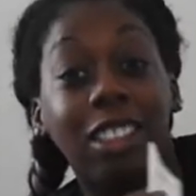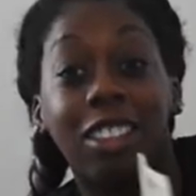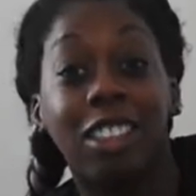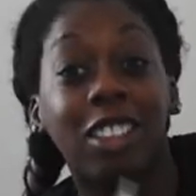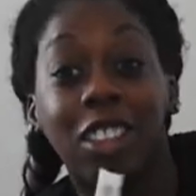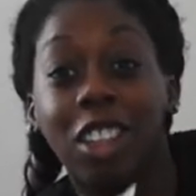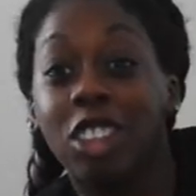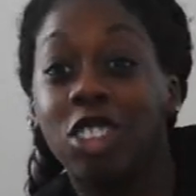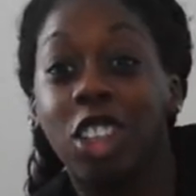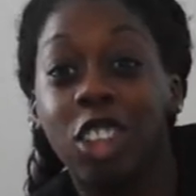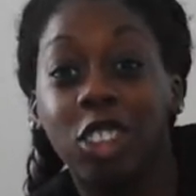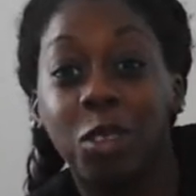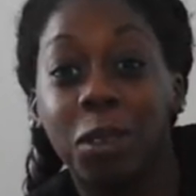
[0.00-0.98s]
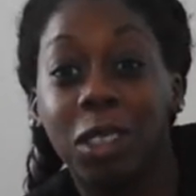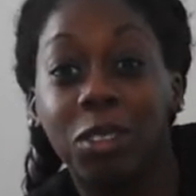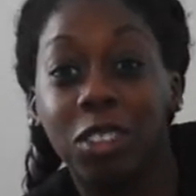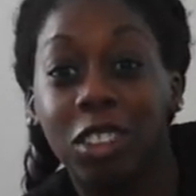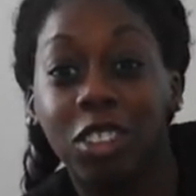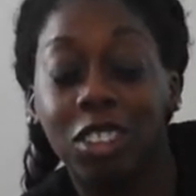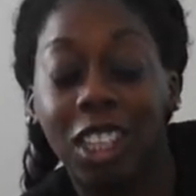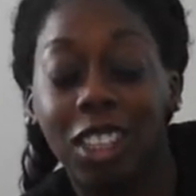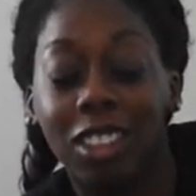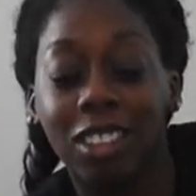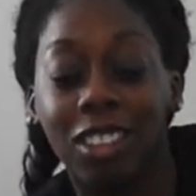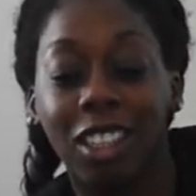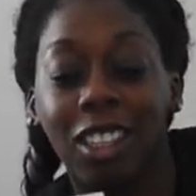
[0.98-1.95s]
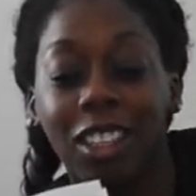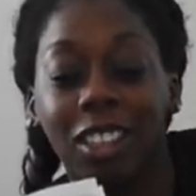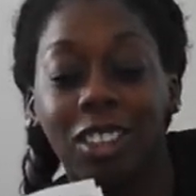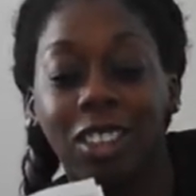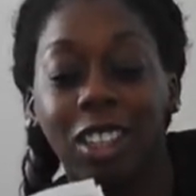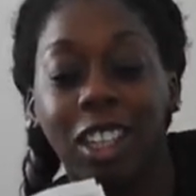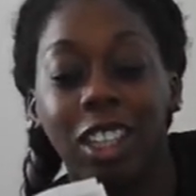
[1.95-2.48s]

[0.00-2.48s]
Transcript: did not charge me for the dress. Thank you.